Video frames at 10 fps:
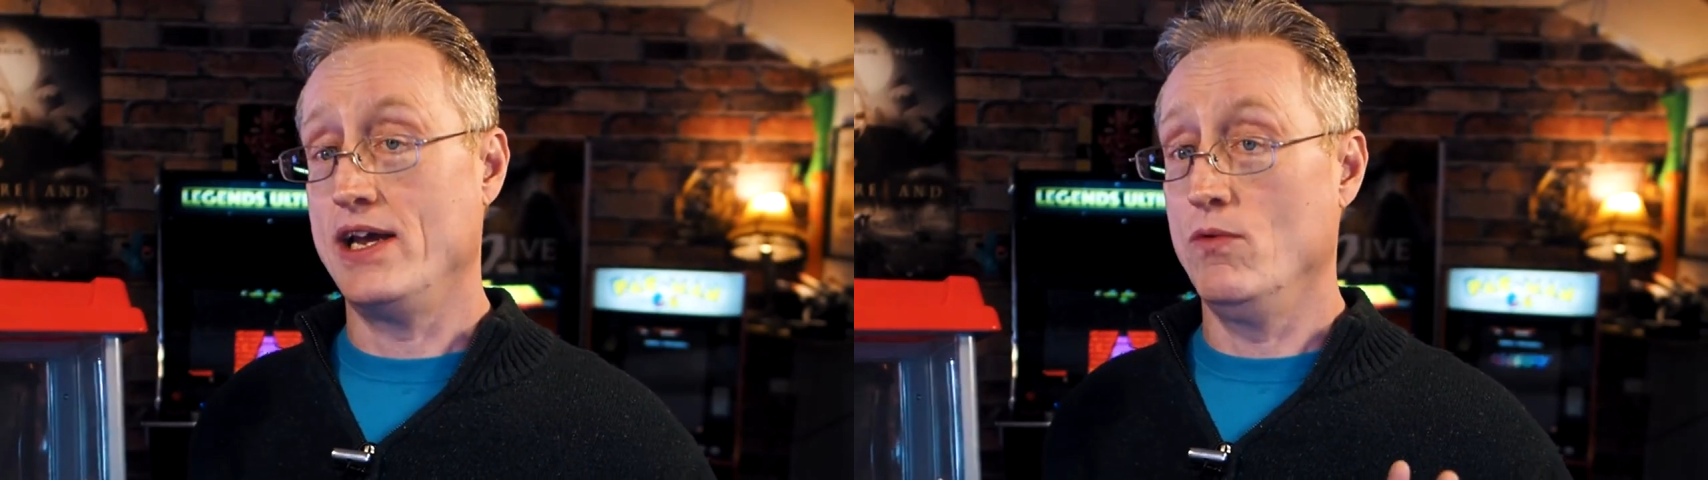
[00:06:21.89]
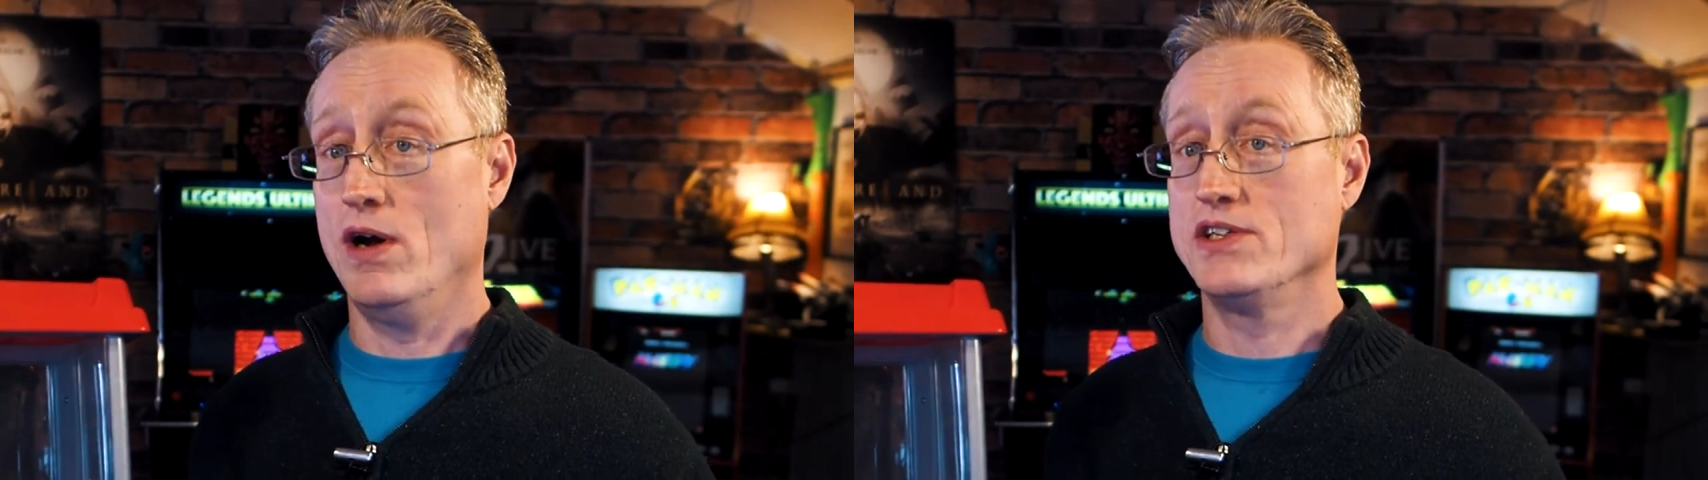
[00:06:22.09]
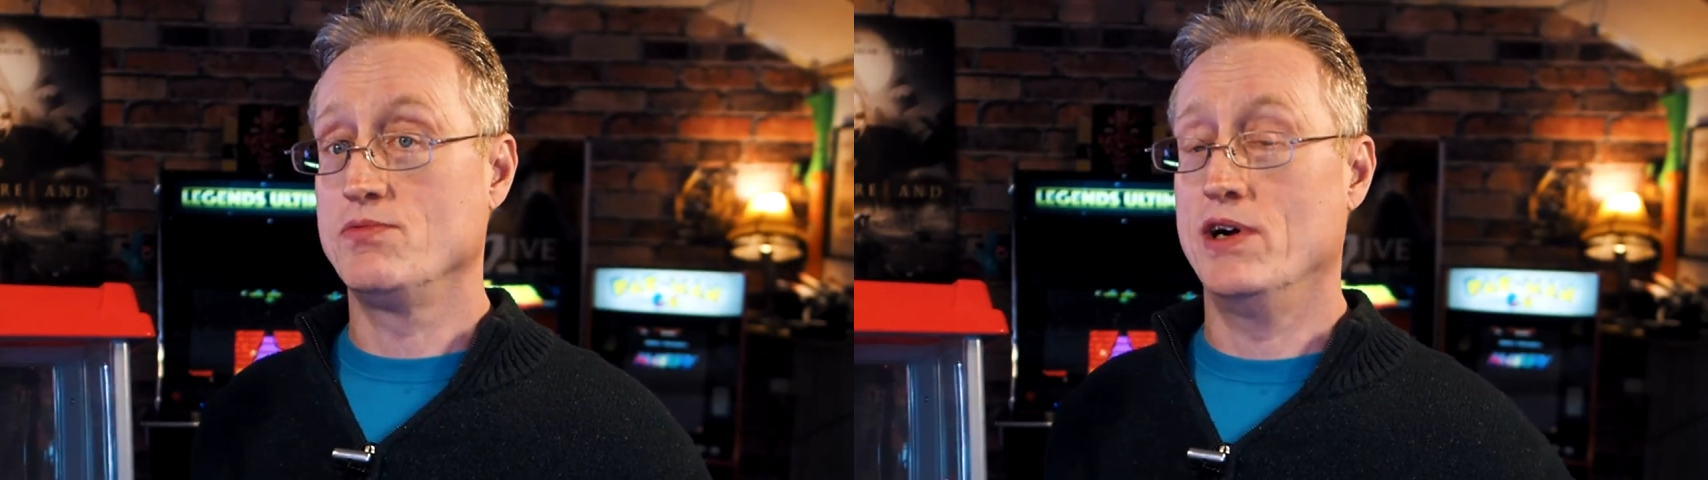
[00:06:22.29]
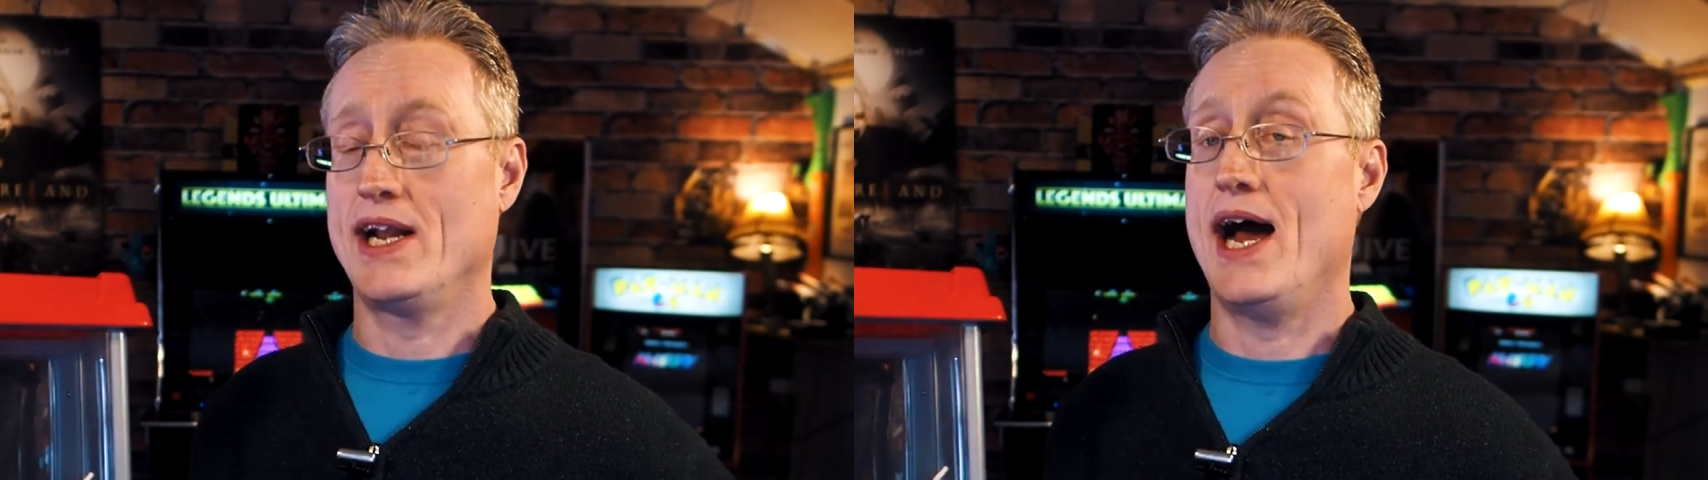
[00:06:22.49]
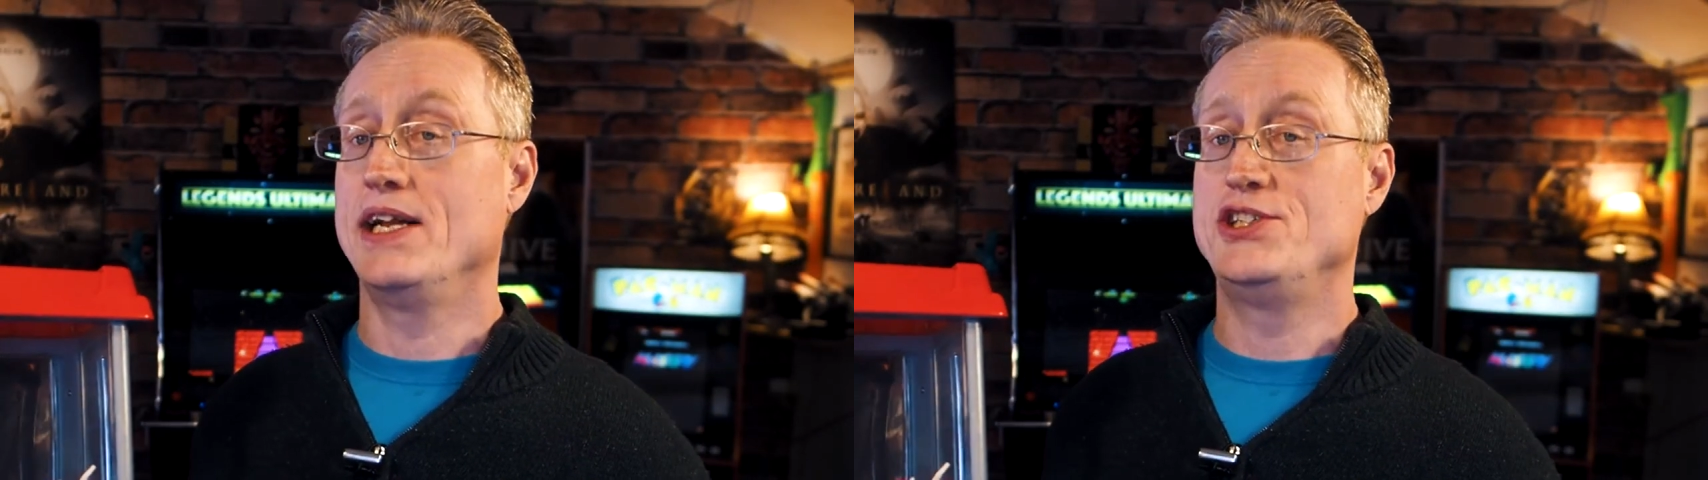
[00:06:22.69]
It was when
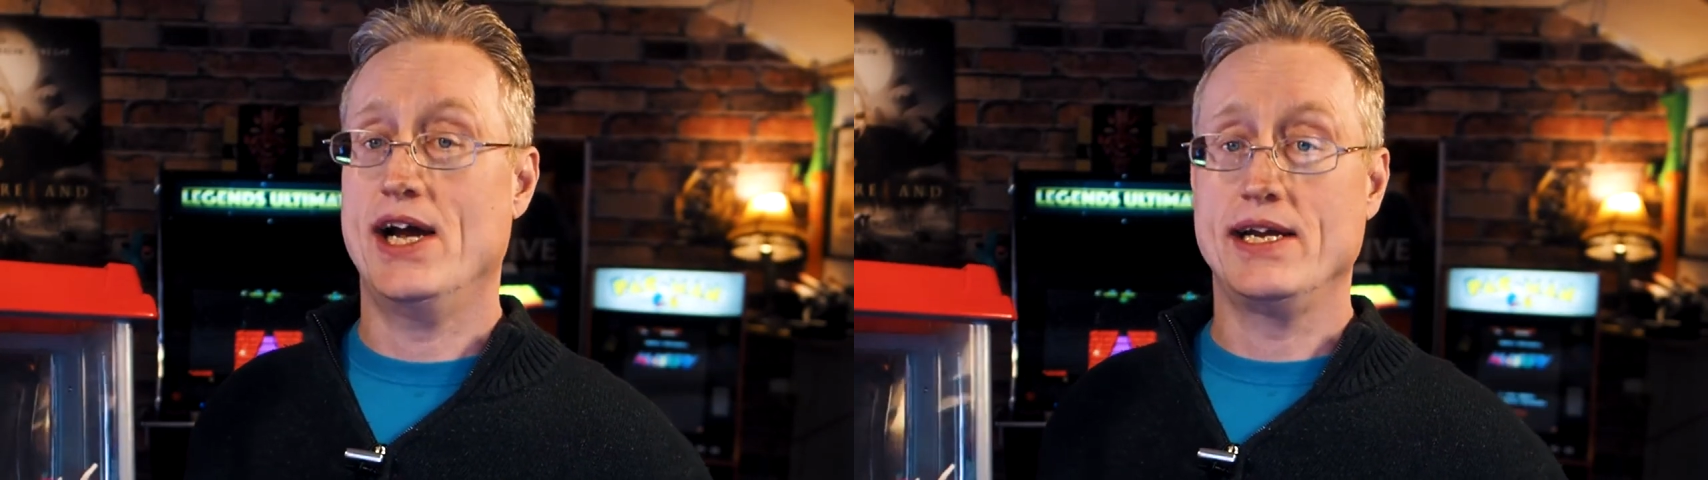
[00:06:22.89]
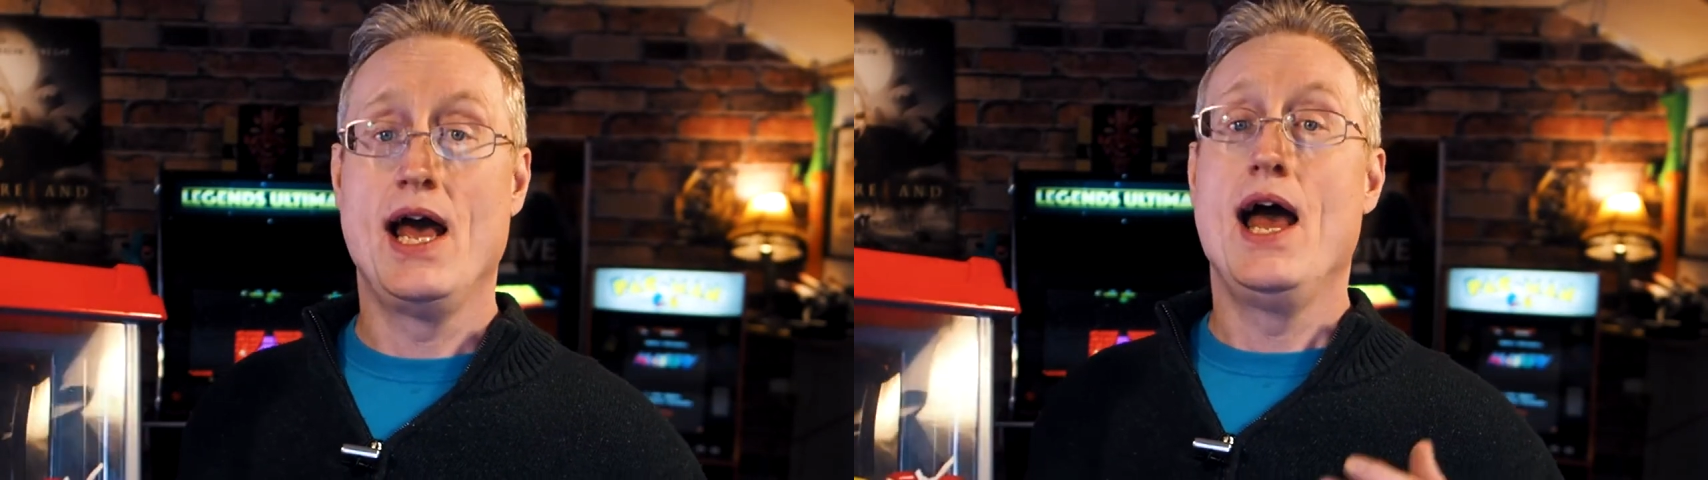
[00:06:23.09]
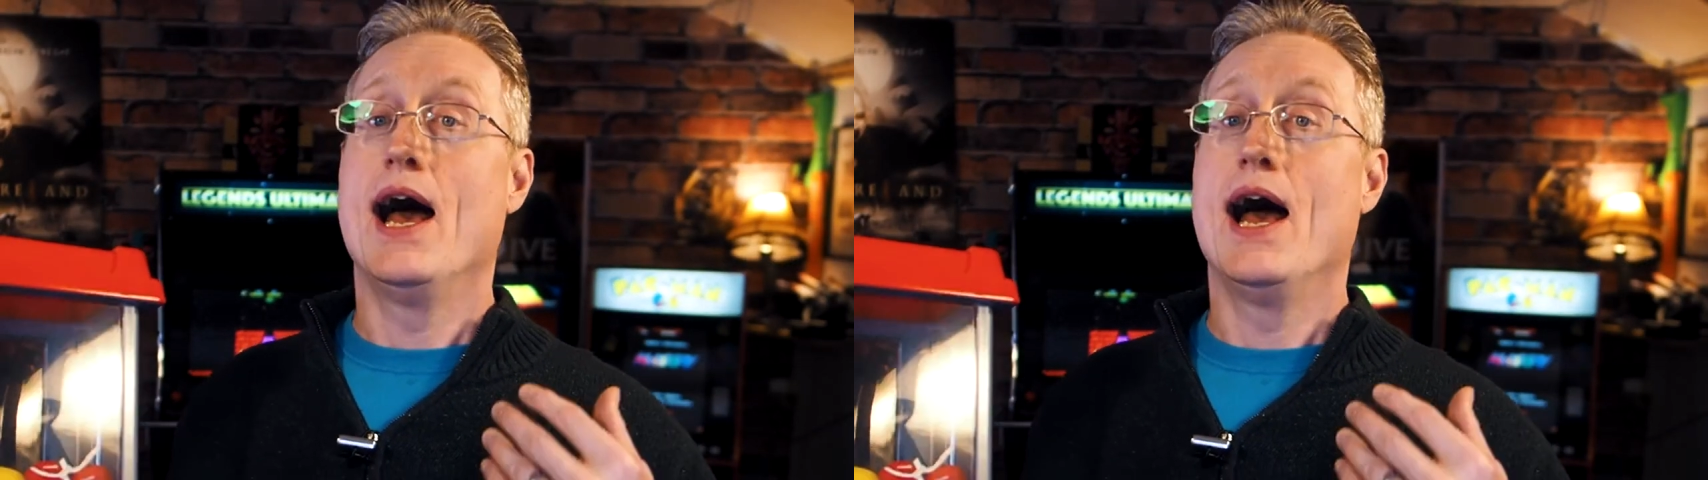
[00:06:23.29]
I checked.